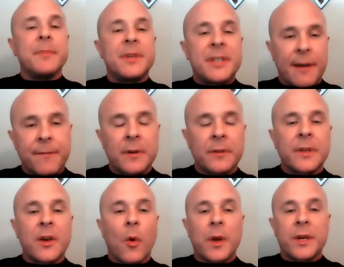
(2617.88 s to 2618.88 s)
I am
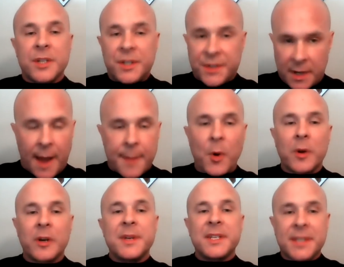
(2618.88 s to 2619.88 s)
definitely going to, I'm
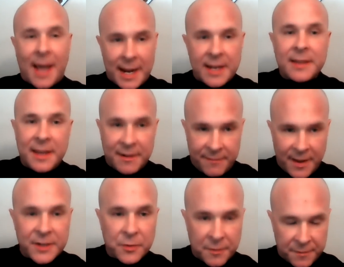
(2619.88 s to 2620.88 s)
going to be citing the
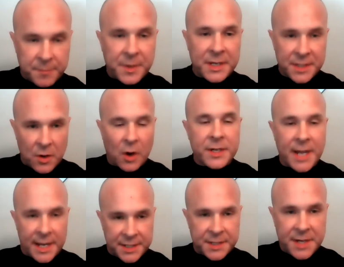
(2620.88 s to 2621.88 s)
inventor of the P C R
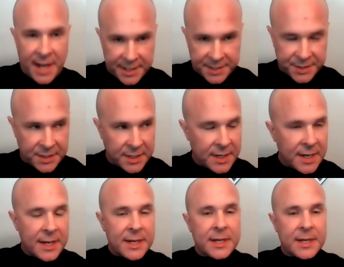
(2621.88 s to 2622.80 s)
test. Yes.